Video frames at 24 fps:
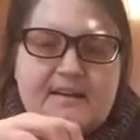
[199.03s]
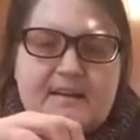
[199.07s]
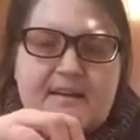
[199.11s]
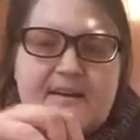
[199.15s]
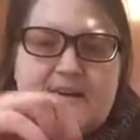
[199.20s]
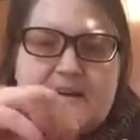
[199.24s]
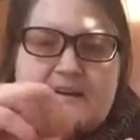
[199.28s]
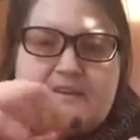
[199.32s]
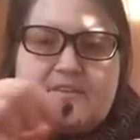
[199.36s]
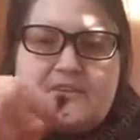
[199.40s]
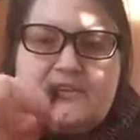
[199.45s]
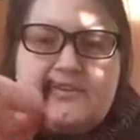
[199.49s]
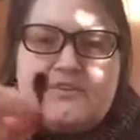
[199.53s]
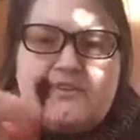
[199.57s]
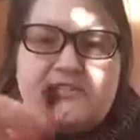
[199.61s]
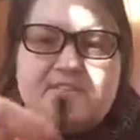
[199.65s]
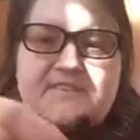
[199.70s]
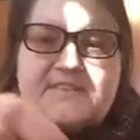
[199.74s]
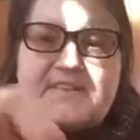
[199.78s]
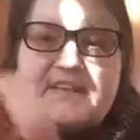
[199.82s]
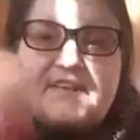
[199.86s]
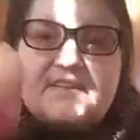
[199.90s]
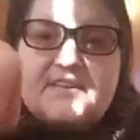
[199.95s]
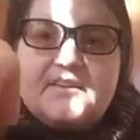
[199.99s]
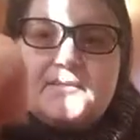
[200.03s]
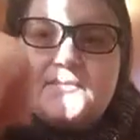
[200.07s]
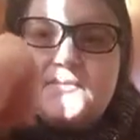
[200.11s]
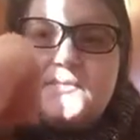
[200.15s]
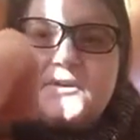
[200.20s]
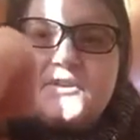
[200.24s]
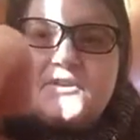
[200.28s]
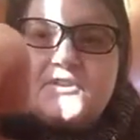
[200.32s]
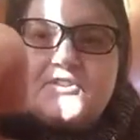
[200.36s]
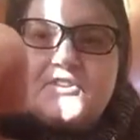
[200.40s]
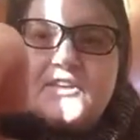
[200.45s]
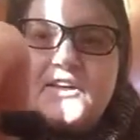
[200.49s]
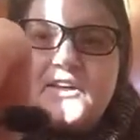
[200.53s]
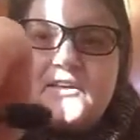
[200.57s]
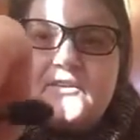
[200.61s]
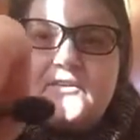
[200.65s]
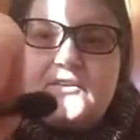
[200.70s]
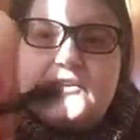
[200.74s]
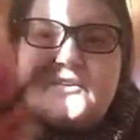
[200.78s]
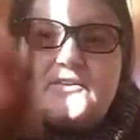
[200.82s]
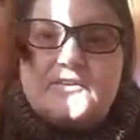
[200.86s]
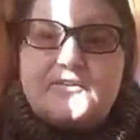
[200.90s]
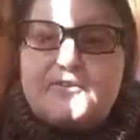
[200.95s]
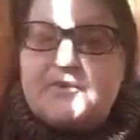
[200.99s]
And you just take the brush out
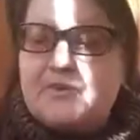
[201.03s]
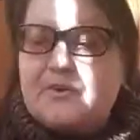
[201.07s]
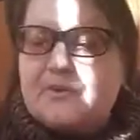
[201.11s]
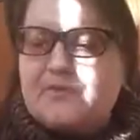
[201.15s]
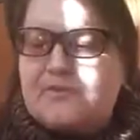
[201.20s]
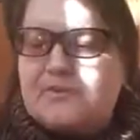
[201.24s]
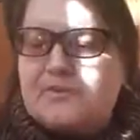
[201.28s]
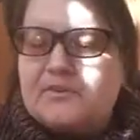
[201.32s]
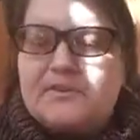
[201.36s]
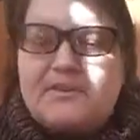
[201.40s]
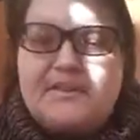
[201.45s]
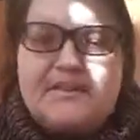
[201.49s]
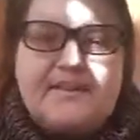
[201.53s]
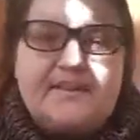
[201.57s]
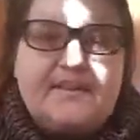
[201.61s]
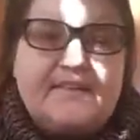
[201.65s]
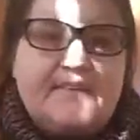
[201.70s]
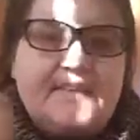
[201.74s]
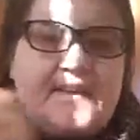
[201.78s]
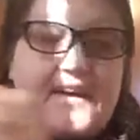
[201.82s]
because you don't really need